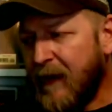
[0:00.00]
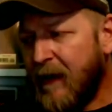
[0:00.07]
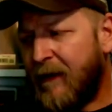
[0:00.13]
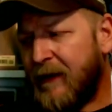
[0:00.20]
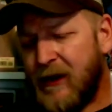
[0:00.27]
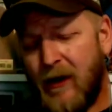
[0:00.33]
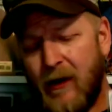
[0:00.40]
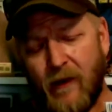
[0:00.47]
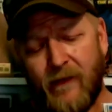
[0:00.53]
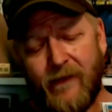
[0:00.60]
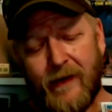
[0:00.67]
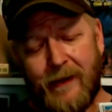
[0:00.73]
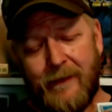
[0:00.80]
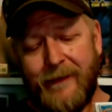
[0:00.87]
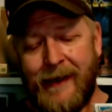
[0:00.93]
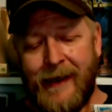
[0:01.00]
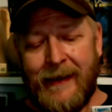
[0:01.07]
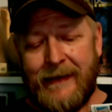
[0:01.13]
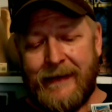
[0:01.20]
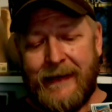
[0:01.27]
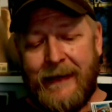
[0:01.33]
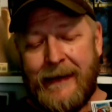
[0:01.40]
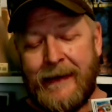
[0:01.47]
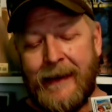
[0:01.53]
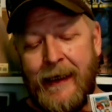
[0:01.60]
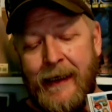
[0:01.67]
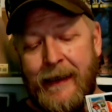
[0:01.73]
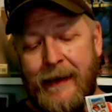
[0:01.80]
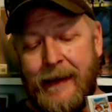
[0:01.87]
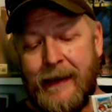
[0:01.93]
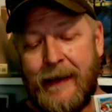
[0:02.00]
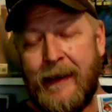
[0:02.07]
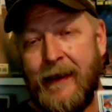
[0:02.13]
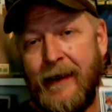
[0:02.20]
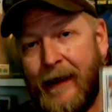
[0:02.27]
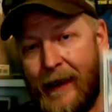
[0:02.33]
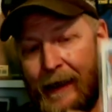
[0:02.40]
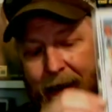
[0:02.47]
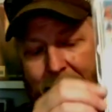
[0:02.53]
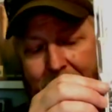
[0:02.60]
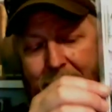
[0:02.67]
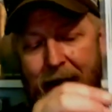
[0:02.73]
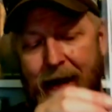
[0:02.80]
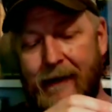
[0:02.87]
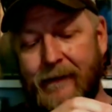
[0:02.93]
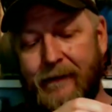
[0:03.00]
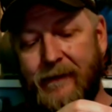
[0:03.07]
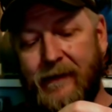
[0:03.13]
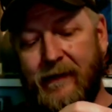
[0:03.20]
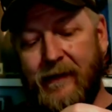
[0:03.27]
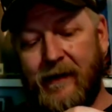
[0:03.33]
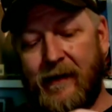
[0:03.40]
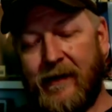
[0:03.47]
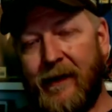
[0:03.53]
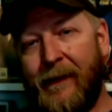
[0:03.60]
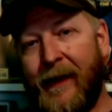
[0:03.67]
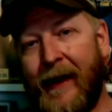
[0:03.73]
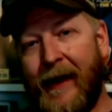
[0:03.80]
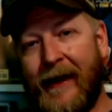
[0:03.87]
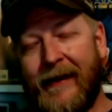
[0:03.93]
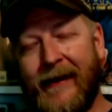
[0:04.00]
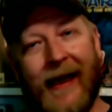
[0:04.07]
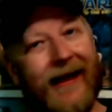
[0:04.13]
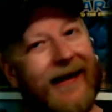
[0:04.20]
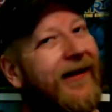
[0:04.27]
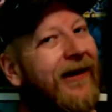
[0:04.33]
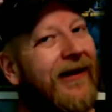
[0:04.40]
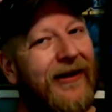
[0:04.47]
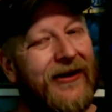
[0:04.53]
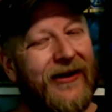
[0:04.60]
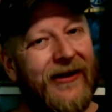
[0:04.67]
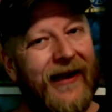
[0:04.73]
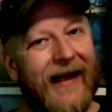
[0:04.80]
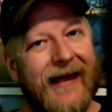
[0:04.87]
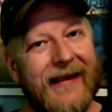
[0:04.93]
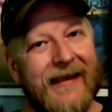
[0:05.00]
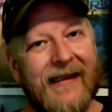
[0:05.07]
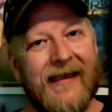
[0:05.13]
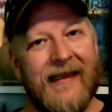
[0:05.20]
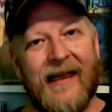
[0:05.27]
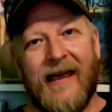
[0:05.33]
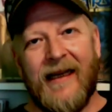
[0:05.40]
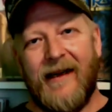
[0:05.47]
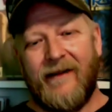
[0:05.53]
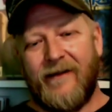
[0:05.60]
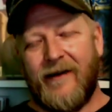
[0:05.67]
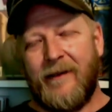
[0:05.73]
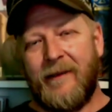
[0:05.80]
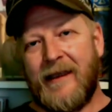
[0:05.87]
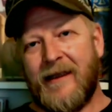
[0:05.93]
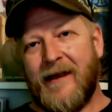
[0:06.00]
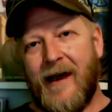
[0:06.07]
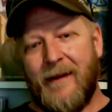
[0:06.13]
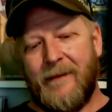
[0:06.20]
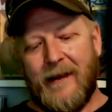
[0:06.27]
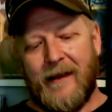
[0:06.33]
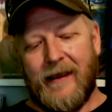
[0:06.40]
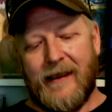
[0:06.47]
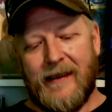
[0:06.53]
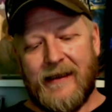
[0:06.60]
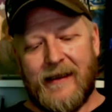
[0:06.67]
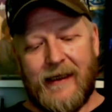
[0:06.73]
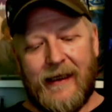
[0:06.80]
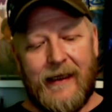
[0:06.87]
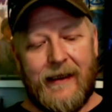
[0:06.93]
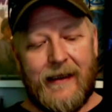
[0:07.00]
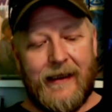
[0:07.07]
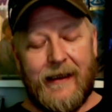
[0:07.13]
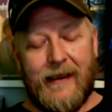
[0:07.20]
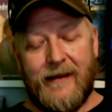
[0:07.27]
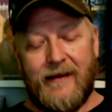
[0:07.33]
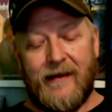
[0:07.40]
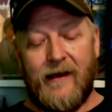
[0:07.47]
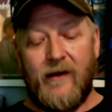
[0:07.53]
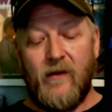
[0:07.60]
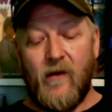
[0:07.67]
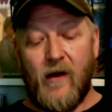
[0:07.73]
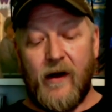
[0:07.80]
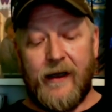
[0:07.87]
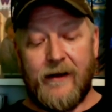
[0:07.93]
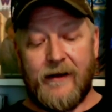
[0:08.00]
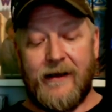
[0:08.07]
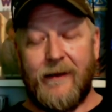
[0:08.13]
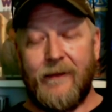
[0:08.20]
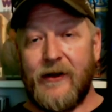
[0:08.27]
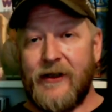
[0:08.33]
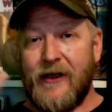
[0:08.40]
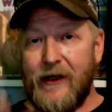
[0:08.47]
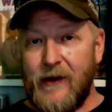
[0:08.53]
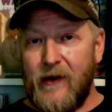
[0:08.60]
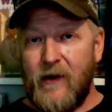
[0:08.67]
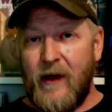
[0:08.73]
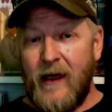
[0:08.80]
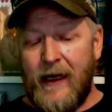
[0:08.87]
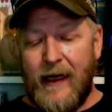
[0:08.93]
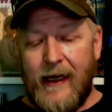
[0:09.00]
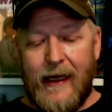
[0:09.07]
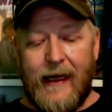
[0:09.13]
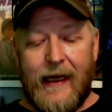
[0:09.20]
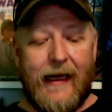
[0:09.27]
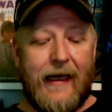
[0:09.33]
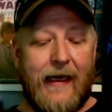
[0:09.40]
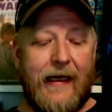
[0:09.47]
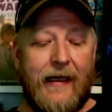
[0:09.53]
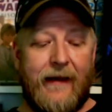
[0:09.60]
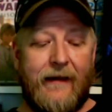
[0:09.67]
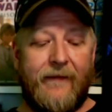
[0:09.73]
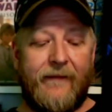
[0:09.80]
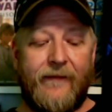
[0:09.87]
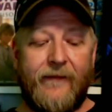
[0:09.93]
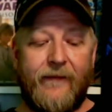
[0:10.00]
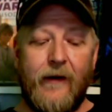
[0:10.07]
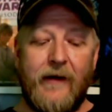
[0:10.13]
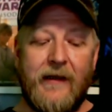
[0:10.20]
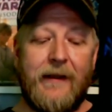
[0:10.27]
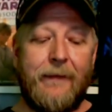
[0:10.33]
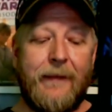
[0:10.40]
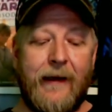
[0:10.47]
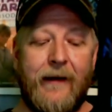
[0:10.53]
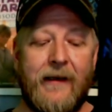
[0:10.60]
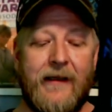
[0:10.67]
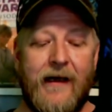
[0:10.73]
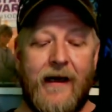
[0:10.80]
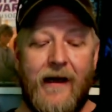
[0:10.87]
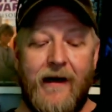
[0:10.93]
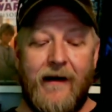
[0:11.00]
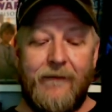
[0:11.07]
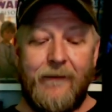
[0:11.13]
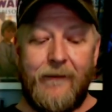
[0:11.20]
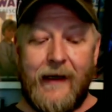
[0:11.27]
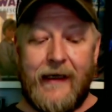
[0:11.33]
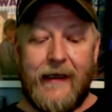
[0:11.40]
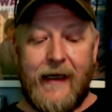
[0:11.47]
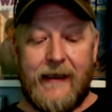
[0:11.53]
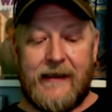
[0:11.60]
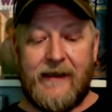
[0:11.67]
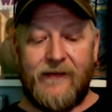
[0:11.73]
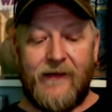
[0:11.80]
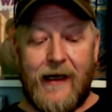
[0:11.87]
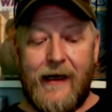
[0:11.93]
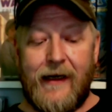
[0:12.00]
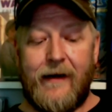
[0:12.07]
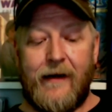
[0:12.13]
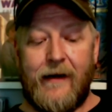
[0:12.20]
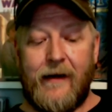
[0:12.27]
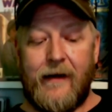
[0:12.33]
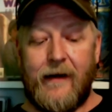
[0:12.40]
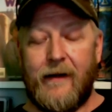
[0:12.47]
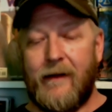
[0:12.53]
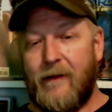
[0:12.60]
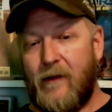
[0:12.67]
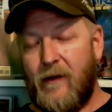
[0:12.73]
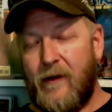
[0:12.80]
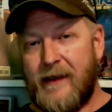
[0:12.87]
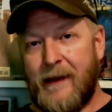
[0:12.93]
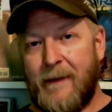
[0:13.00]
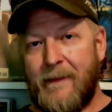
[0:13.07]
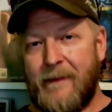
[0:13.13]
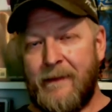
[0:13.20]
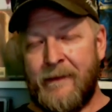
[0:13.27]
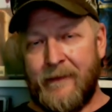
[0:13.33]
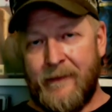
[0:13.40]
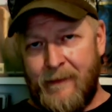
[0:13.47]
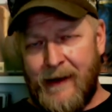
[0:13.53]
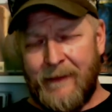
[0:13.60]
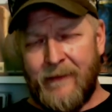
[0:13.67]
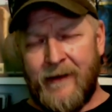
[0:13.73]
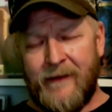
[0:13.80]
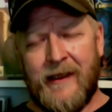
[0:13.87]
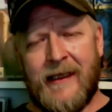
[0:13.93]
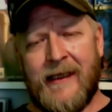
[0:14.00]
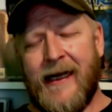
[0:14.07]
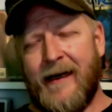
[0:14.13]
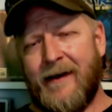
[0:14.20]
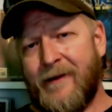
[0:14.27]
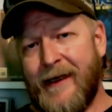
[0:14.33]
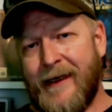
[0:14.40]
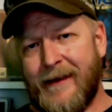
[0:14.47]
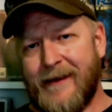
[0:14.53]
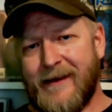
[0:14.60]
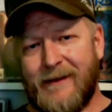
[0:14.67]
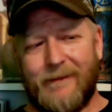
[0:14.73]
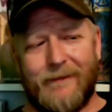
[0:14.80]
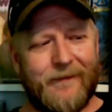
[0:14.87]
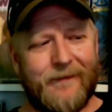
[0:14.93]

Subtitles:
so from 1990, look to pay $10 or less for a mint copy of this. It is the New Warriors number 2 and first appearance of Midnight's Fire, who is a member of the Ten Rings.